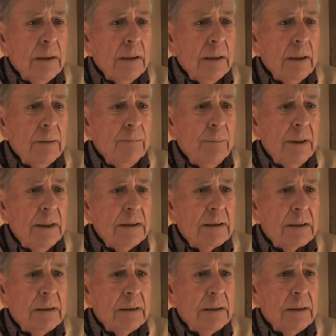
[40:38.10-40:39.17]
that
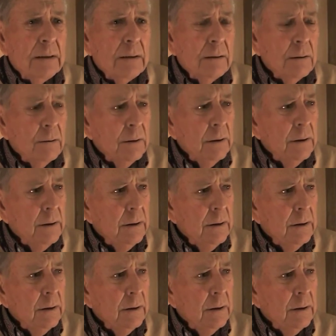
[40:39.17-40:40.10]
basket there, and